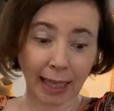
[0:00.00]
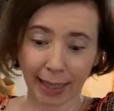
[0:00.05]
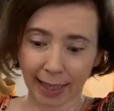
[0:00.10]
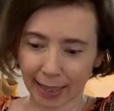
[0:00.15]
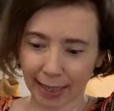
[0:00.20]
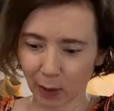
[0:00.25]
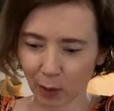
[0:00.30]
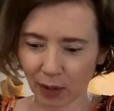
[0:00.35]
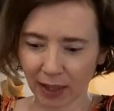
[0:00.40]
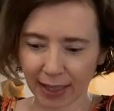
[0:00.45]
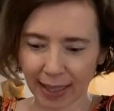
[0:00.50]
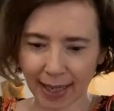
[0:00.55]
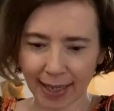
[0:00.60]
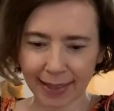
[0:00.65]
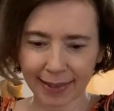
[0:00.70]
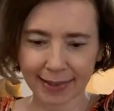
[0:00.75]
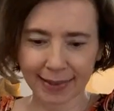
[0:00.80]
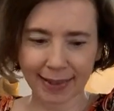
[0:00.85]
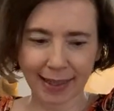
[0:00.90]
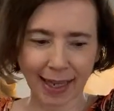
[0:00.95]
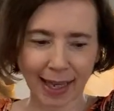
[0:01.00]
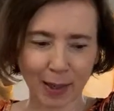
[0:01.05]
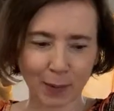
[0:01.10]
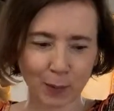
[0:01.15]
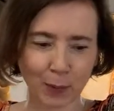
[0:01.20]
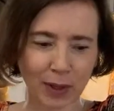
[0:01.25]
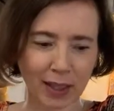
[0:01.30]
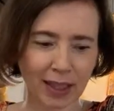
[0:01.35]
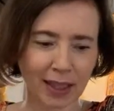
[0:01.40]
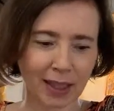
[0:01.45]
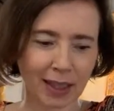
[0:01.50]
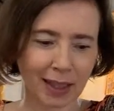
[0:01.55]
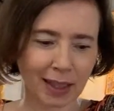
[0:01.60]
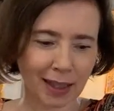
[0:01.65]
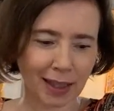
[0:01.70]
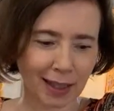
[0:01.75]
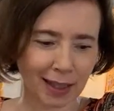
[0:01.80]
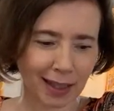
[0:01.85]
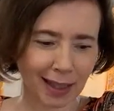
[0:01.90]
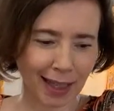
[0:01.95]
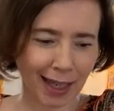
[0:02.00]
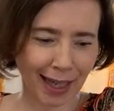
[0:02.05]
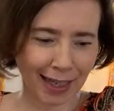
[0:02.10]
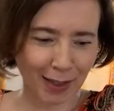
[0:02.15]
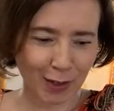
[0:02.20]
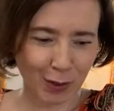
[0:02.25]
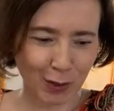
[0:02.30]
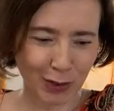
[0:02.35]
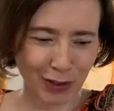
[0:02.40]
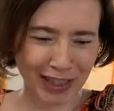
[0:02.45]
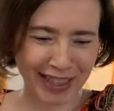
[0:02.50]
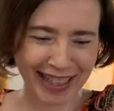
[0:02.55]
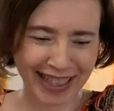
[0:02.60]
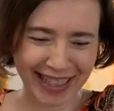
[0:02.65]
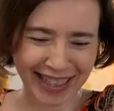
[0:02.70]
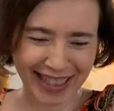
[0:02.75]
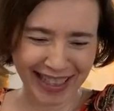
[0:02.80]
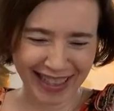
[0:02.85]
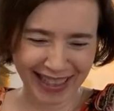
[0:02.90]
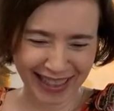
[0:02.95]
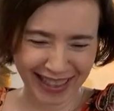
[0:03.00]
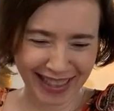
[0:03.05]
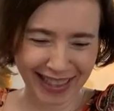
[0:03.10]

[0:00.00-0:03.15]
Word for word: Alors guys, I will actually,